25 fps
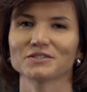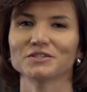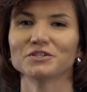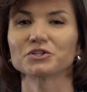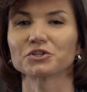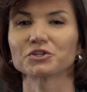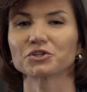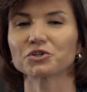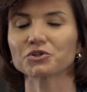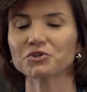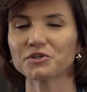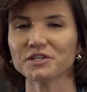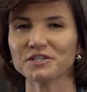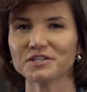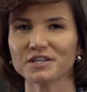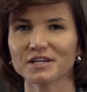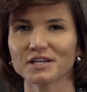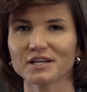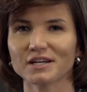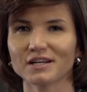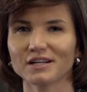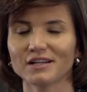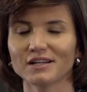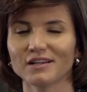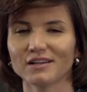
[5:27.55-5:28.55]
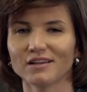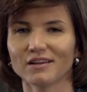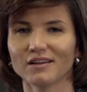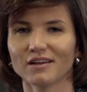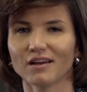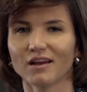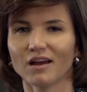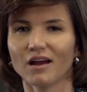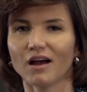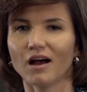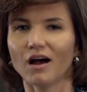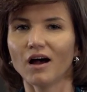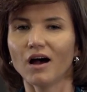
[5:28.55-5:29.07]
a critical
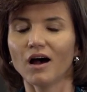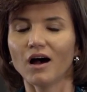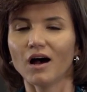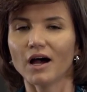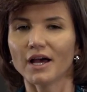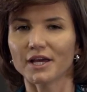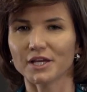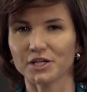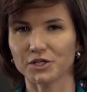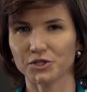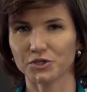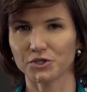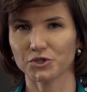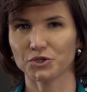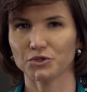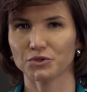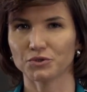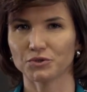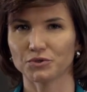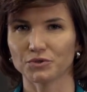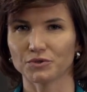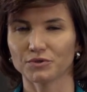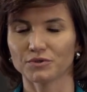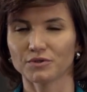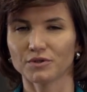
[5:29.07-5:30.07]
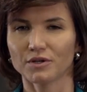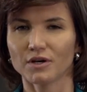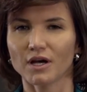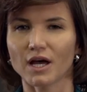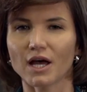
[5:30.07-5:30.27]
issue,